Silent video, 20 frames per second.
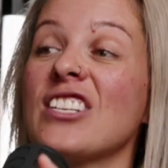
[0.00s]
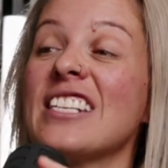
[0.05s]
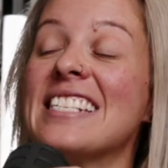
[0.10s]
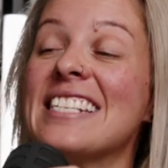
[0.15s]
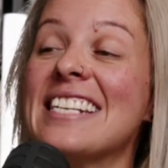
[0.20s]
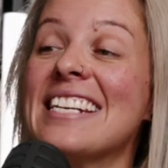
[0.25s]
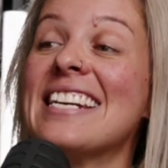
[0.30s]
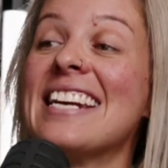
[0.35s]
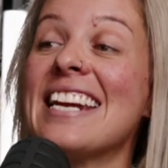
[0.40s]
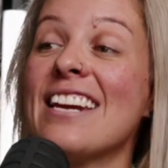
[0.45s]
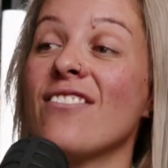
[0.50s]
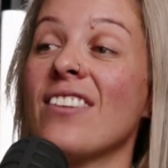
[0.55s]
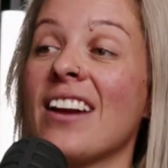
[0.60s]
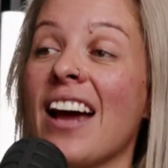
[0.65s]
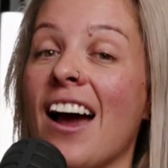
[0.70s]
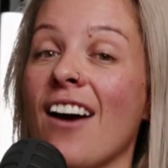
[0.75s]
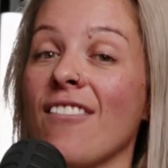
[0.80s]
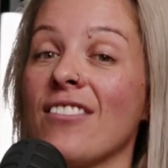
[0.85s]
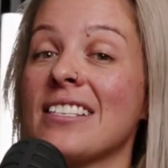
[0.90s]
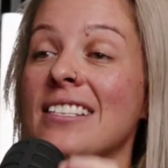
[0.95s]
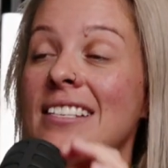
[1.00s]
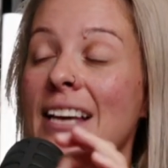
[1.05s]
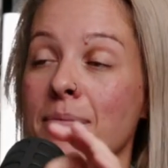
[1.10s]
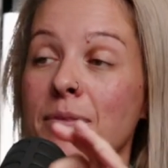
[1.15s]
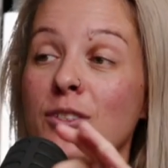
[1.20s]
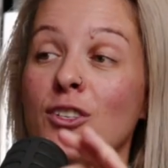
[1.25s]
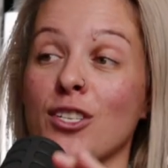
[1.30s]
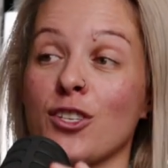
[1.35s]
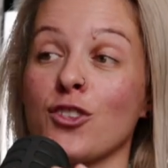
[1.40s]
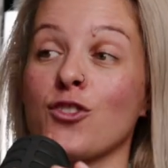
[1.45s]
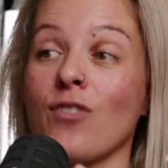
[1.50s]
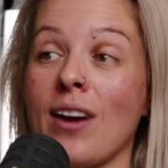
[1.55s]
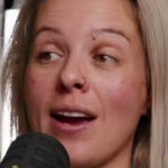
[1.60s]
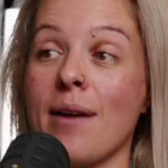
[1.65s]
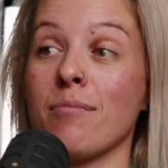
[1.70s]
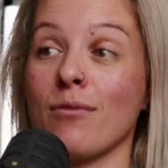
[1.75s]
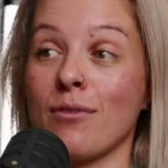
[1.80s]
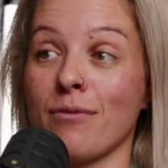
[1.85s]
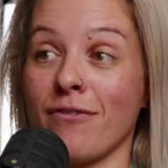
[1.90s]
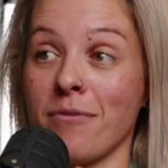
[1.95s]
didn't even have, this is how much I
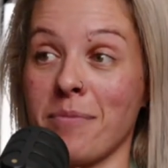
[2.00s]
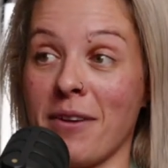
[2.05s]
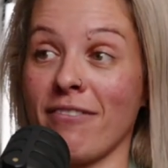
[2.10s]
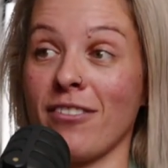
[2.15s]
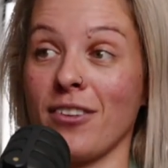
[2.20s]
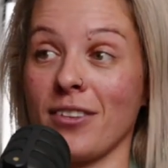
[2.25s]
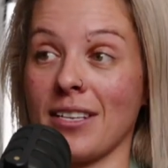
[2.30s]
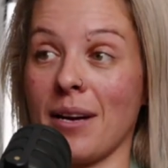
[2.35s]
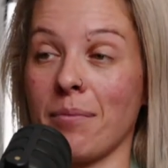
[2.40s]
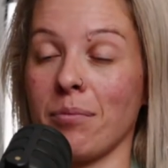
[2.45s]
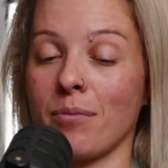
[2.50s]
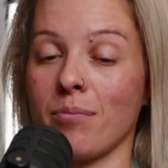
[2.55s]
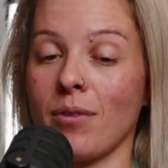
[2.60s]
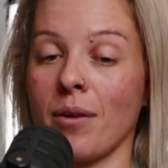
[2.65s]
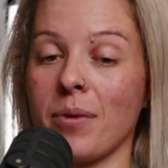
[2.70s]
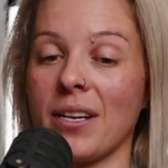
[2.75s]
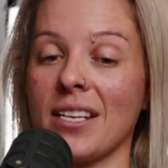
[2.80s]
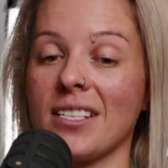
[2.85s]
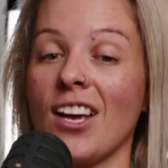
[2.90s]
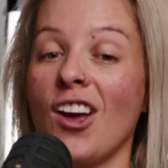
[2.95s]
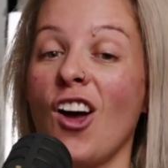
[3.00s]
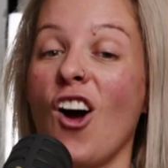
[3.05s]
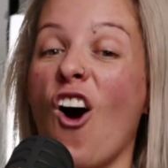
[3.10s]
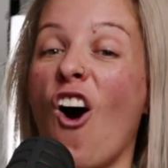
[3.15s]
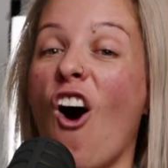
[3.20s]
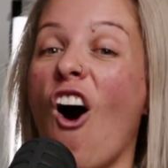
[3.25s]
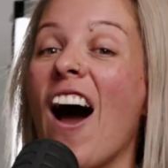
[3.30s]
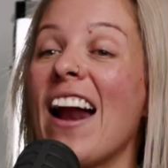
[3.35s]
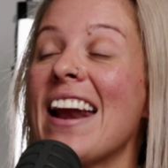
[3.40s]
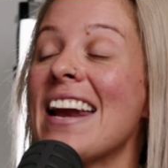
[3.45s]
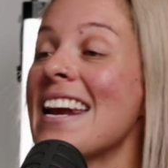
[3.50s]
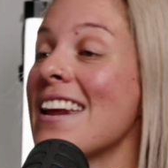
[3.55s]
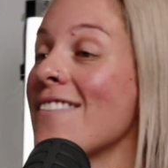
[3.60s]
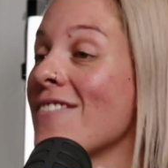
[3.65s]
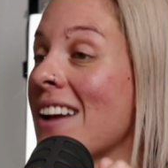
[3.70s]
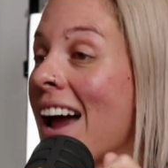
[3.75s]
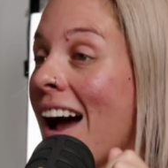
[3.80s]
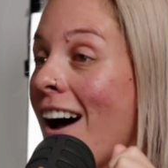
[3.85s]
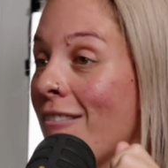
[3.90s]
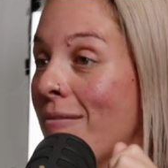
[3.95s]
scrambled for my first couple of properties. I didn't even
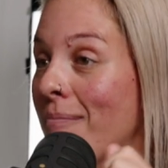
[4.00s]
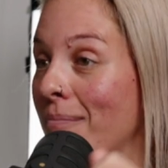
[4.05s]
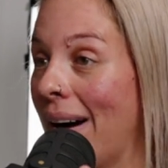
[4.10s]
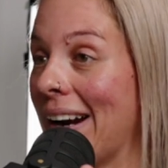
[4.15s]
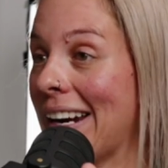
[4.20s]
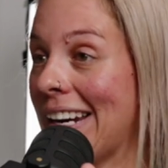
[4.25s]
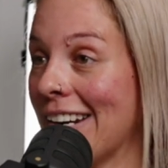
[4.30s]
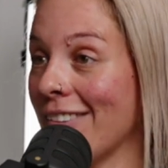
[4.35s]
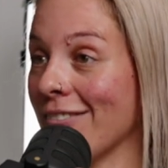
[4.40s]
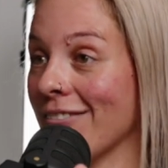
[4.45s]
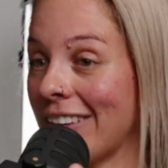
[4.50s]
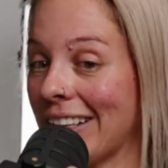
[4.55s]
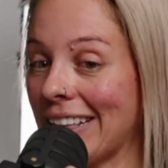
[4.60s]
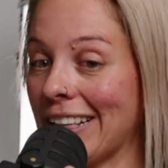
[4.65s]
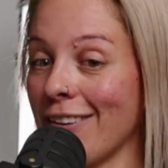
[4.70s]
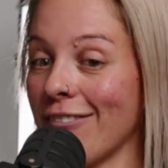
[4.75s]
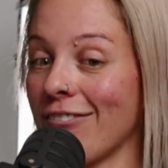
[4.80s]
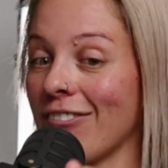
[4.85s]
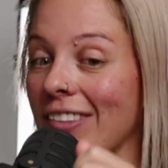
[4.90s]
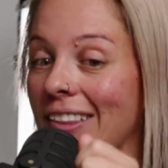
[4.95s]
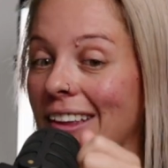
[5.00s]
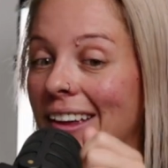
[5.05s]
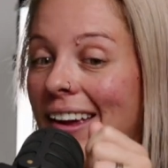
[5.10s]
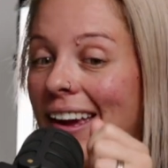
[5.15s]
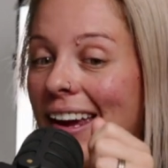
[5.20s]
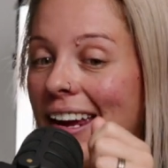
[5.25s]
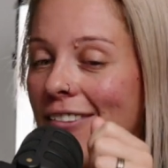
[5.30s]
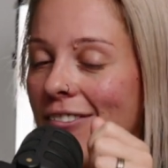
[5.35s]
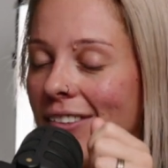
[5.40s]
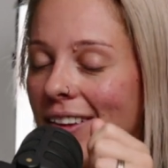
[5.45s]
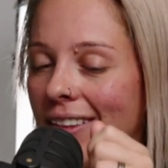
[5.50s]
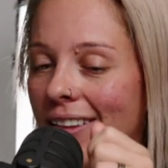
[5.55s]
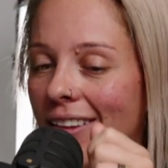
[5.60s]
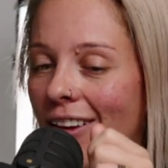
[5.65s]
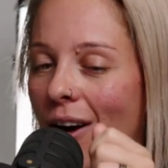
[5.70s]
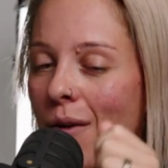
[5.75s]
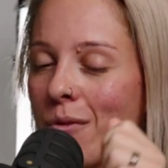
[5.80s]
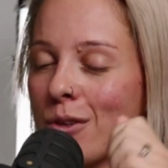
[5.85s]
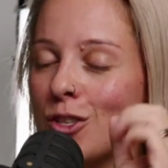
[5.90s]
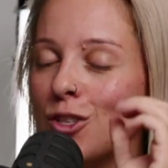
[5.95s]
have money really I
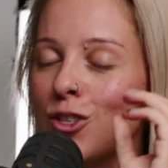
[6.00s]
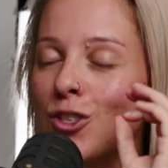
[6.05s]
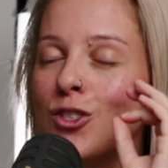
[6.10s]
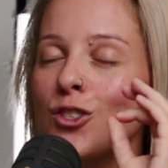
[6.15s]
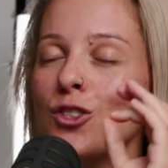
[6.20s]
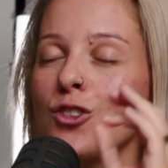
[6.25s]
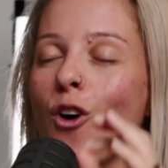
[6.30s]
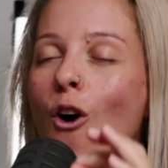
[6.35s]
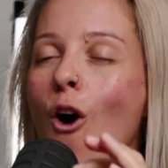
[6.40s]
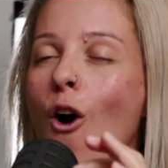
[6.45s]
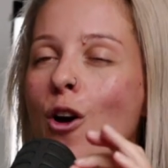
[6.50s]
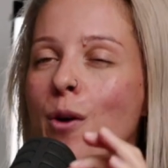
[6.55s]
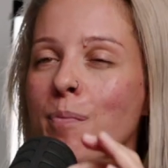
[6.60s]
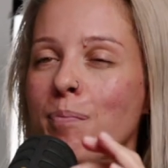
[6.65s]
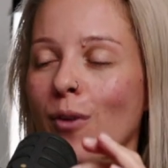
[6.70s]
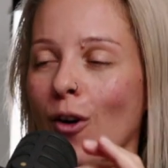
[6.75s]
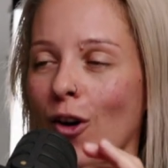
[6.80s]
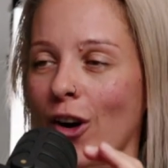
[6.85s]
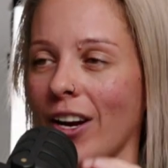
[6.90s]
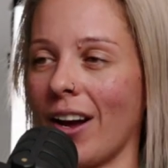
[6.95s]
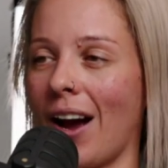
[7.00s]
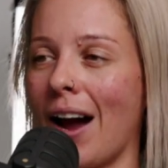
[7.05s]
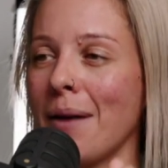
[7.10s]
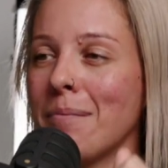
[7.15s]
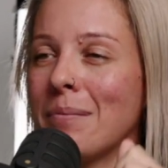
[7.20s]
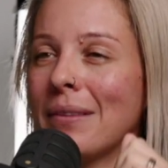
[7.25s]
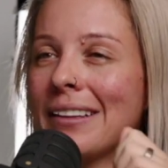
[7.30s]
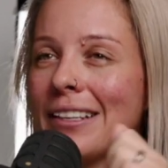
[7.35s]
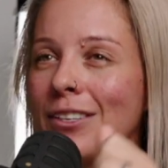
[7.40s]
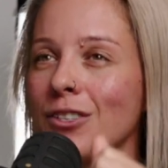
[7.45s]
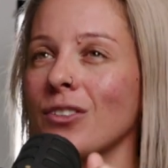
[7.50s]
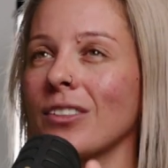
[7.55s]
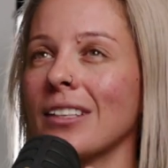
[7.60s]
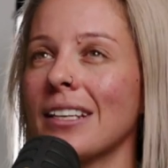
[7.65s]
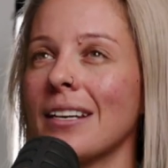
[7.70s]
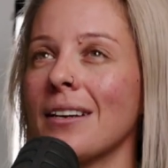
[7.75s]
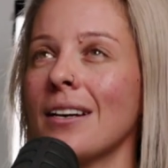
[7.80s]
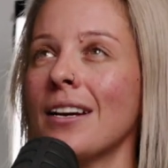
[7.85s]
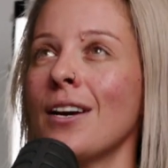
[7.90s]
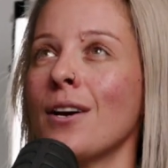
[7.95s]
was so broke. I'm
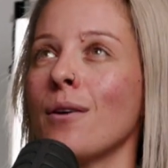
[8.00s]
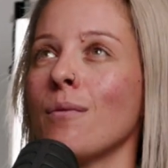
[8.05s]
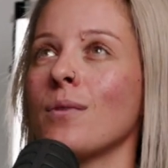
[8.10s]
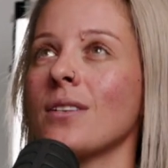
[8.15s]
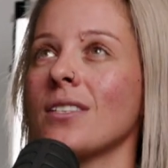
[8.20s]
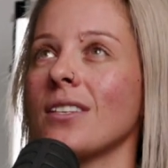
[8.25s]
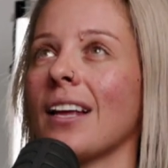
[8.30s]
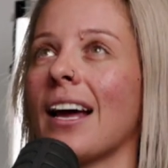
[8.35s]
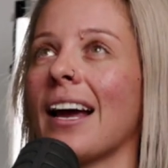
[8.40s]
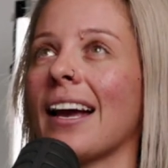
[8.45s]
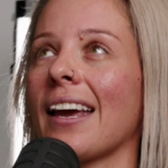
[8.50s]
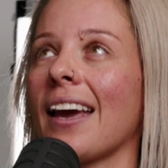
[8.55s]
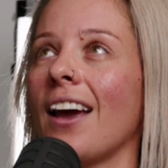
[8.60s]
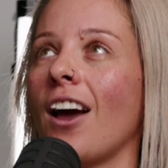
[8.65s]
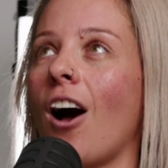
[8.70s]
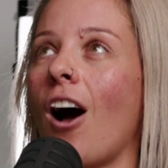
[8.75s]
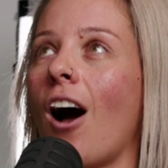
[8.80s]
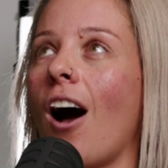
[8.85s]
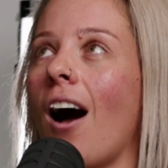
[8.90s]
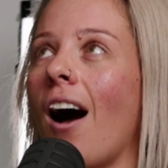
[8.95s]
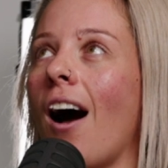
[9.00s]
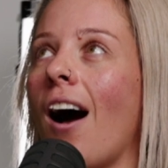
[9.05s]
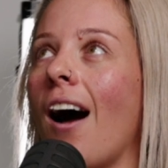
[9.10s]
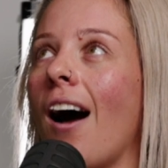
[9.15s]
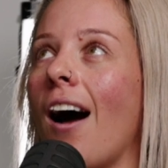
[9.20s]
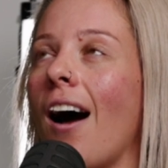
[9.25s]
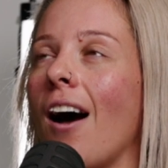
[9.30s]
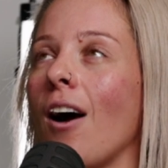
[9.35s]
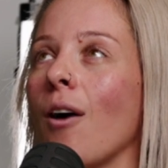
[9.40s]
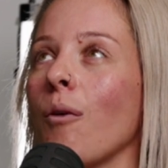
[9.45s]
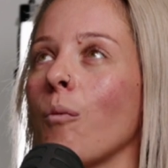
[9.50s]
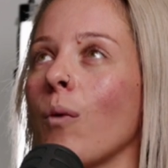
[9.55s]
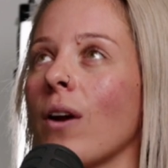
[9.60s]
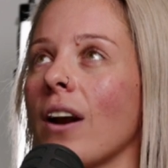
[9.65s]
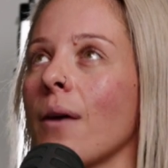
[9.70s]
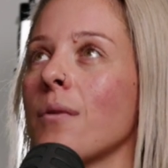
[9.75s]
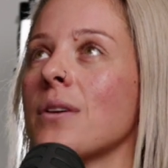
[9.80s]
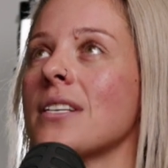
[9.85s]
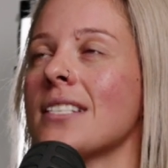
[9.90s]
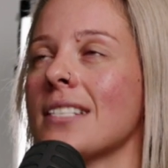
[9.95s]
literally was like, when I
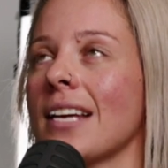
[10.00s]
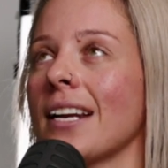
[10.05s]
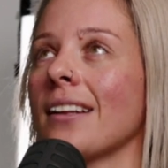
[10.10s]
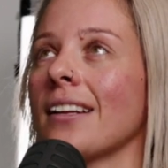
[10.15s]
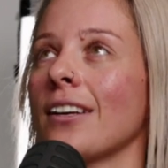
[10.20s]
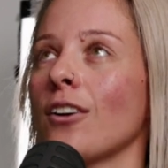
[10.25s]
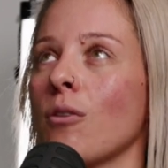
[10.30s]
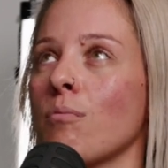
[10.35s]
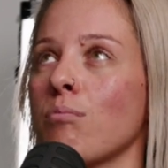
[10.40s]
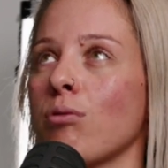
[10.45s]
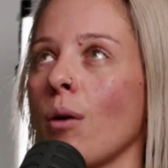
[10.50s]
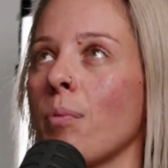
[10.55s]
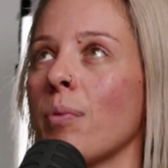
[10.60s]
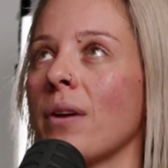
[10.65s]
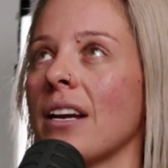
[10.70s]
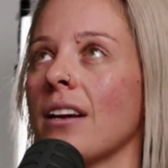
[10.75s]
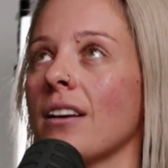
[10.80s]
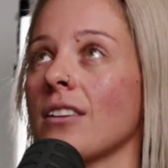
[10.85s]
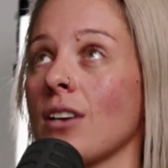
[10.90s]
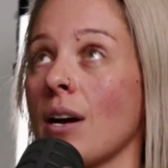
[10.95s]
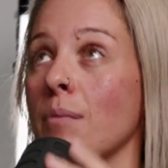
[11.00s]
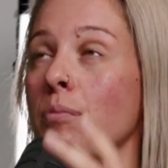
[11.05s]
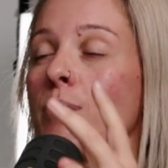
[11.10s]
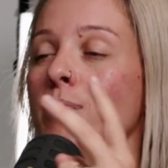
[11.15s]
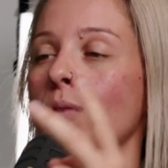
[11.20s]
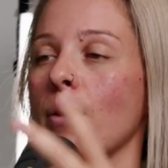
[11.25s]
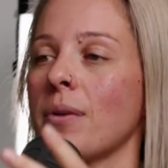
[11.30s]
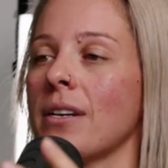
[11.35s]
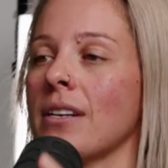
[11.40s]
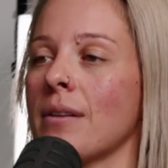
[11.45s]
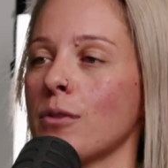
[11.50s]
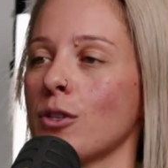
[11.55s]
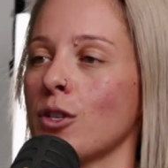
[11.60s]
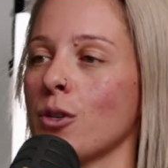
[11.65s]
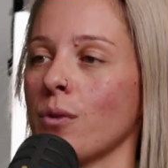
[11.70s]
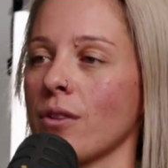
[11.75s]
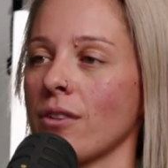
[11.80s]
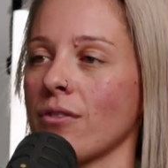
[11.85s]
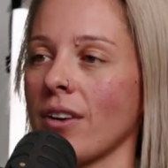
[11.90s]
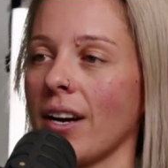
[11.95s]
was settling on property, because I bought property number 2
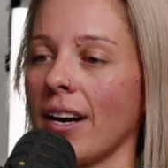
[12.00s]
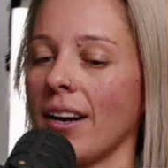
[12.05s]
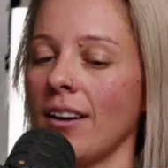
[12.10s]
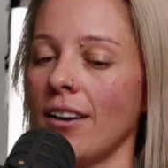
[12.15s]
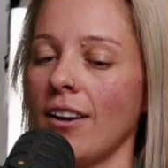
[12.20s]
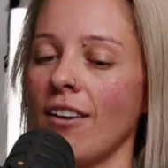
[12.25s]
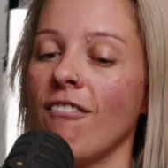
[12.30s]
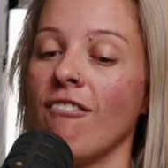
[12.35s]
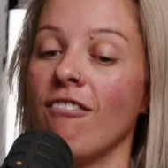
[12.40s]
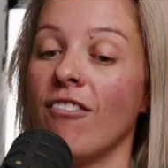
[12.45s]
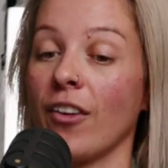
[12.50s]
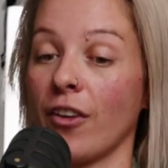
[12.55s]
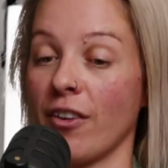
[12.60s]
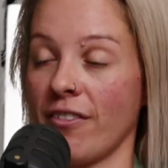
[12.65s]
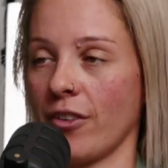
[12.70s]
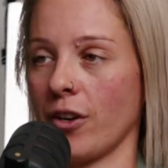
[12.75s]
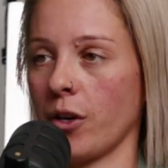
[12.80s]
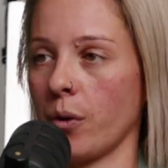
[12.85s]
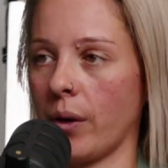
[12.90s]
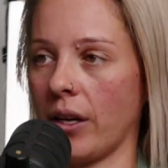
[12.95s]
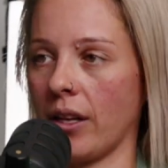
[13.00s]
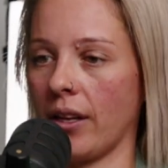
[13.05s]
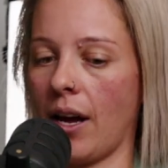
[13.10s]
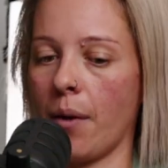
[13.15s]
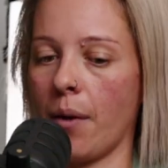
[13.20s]
and 3 very, very quickly. I